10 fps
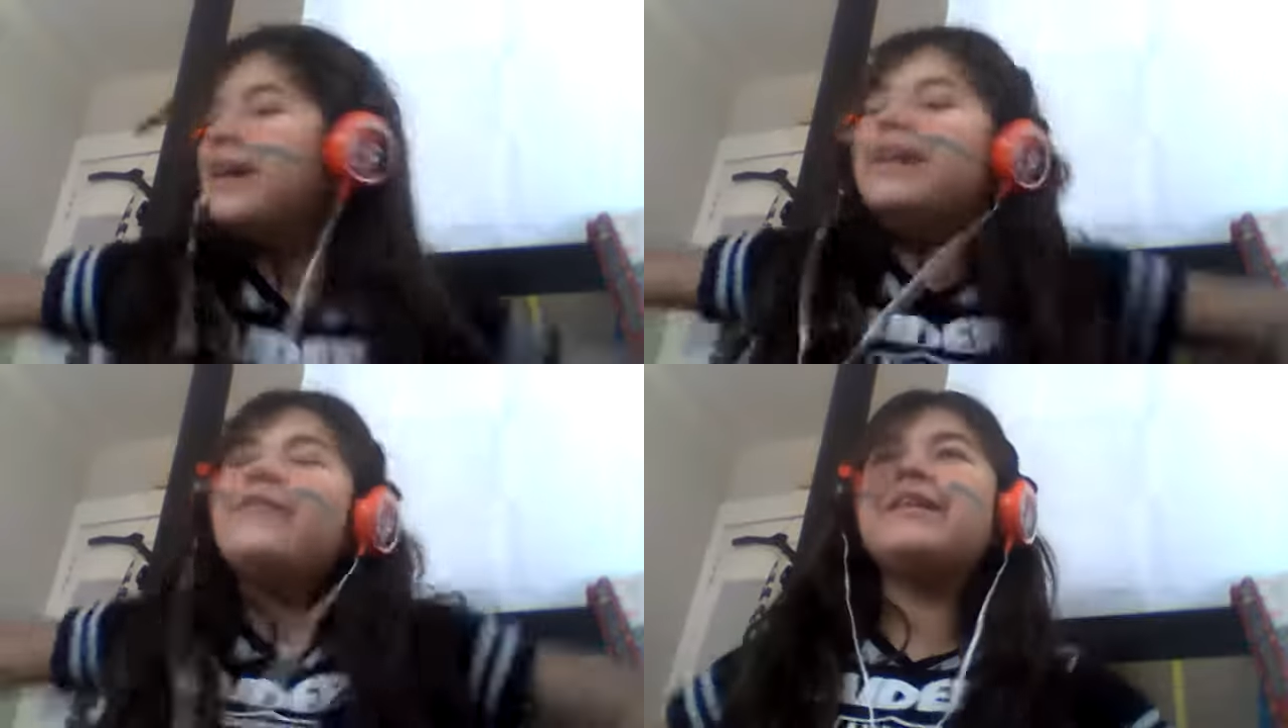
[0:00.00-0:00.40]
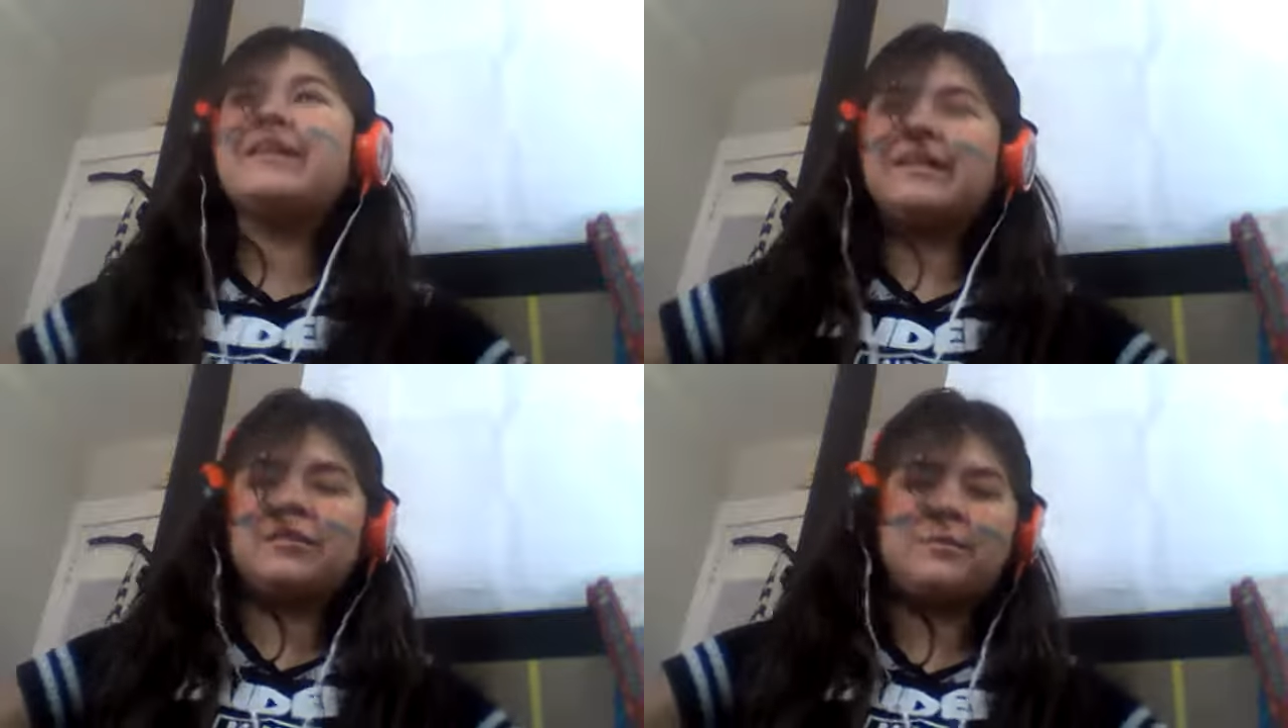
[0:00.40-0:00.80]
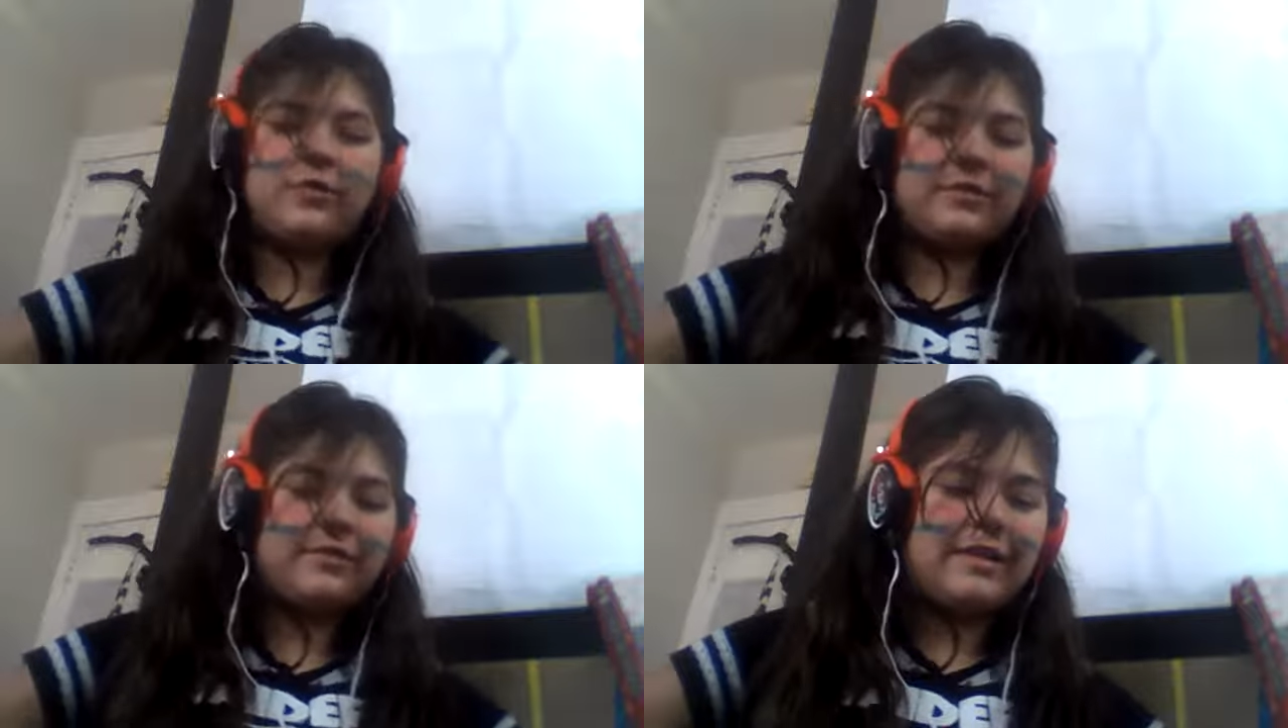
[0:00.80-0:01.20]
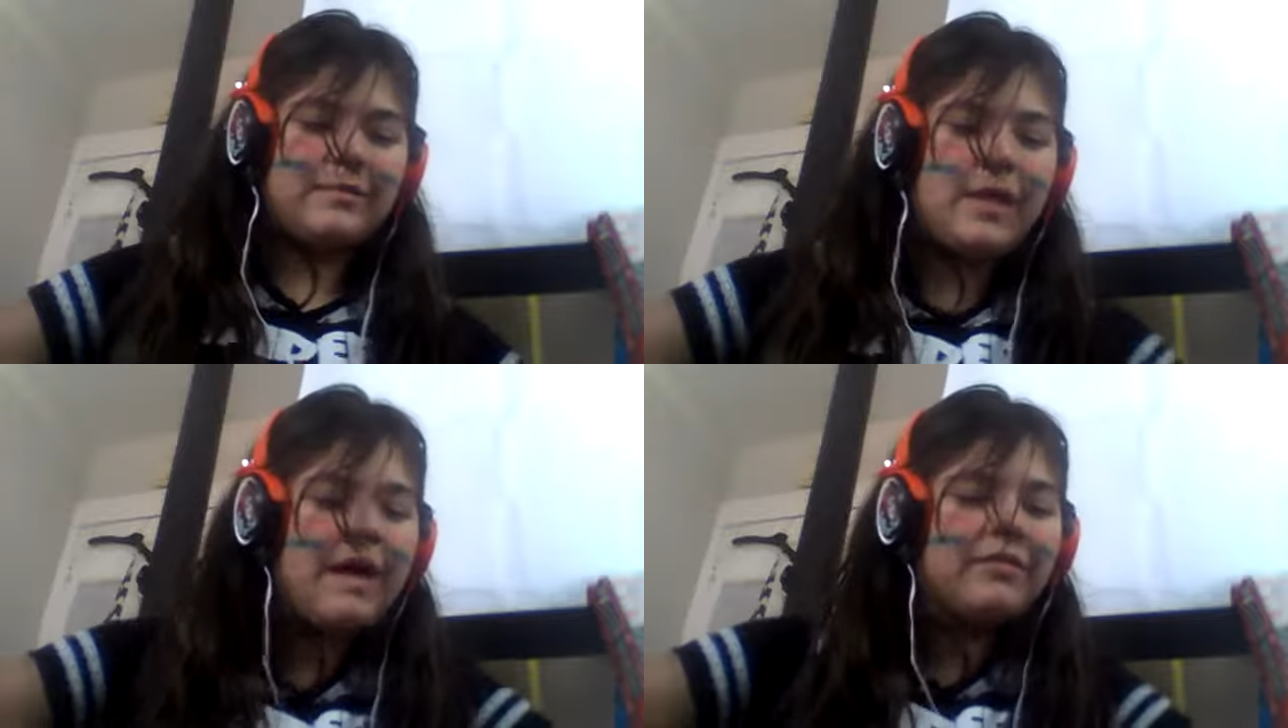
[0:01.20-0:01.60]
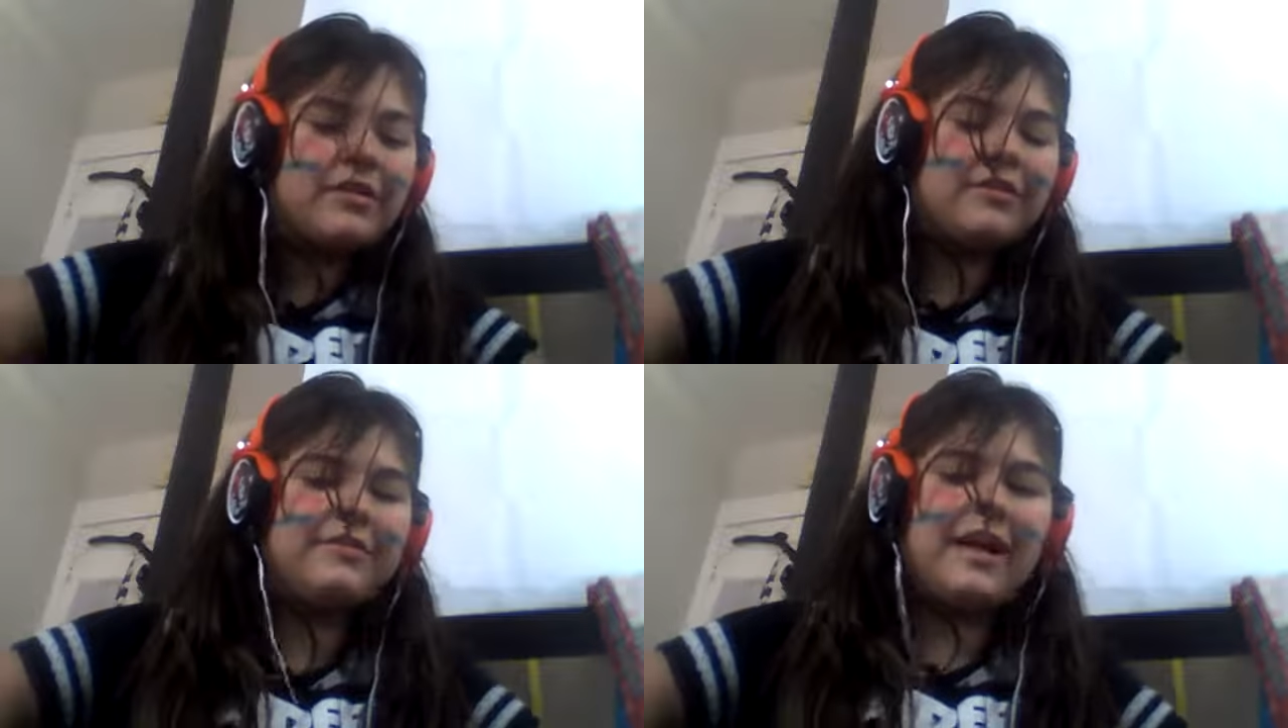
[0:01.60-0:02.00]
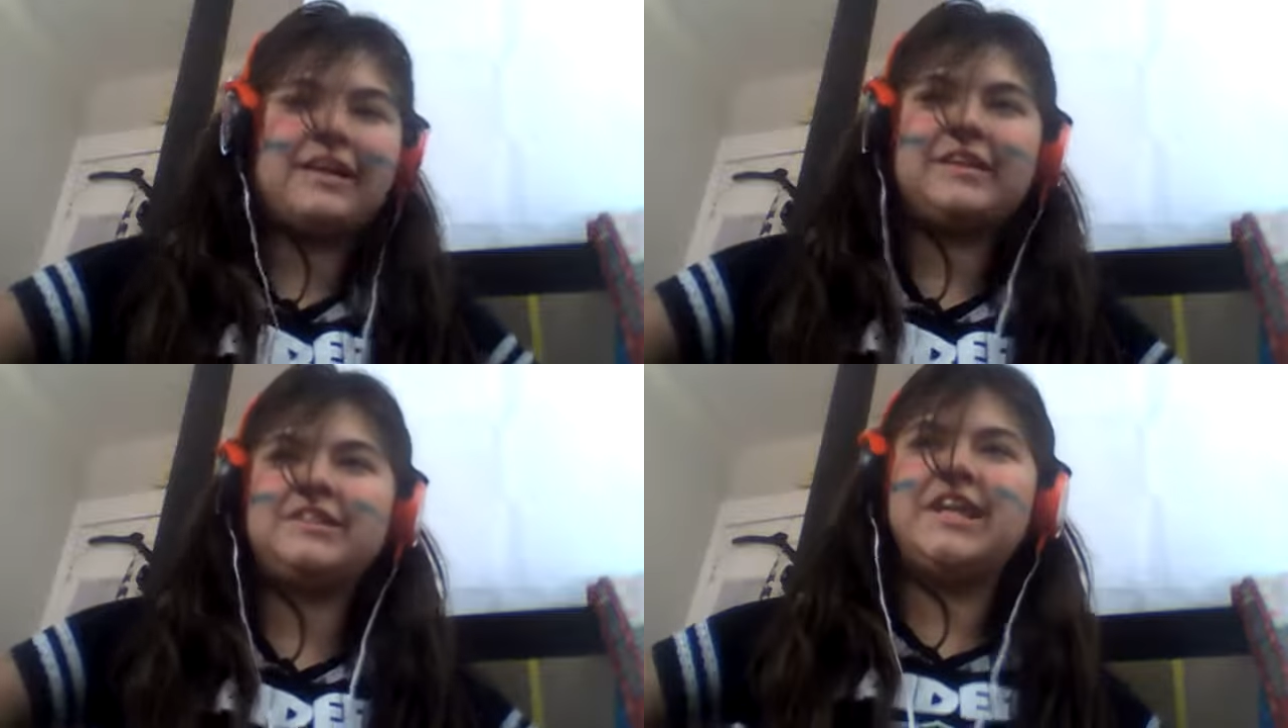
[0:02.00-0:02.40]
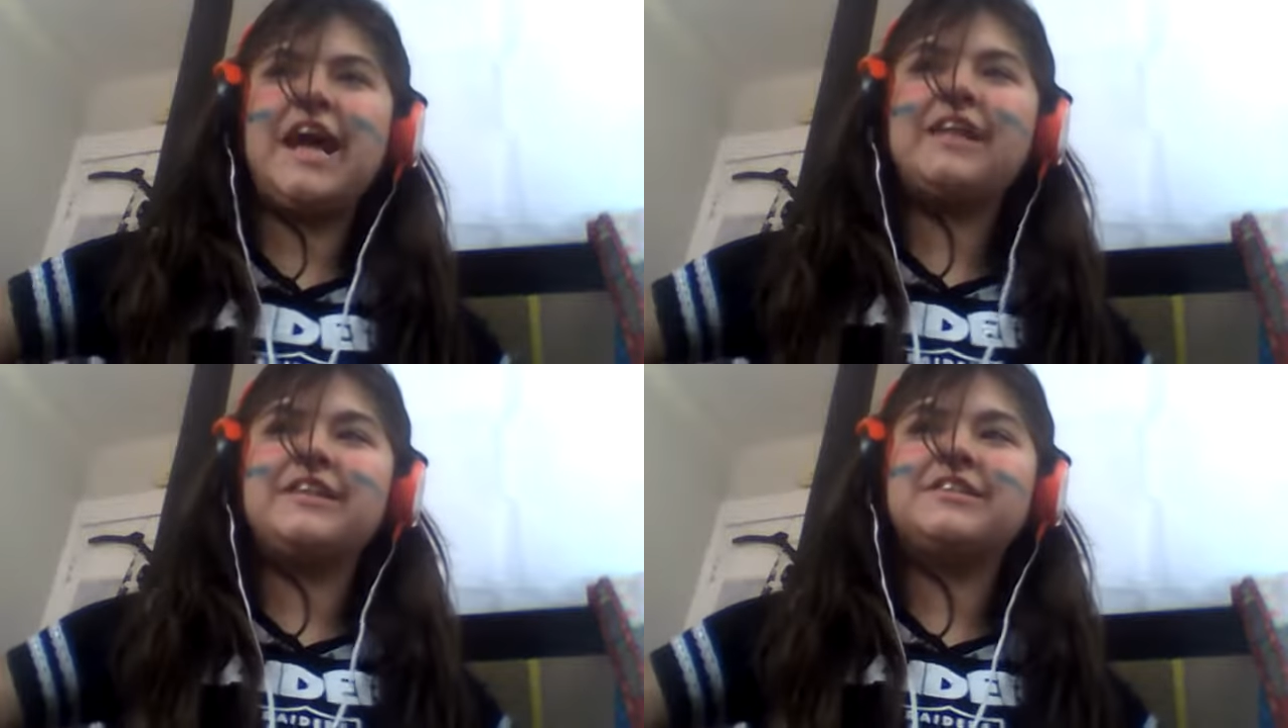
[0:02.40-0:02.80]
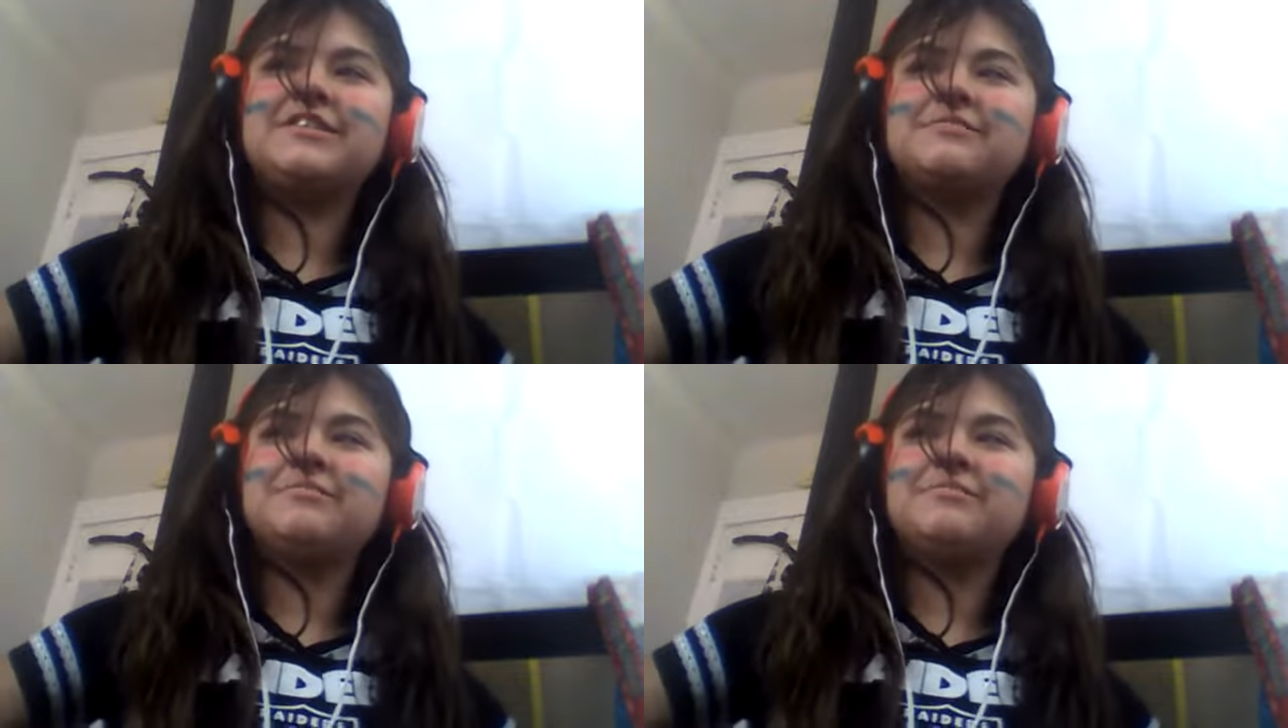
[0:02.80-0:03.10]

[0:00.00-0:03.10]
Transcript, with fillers: Not in sports club ever on a challenge.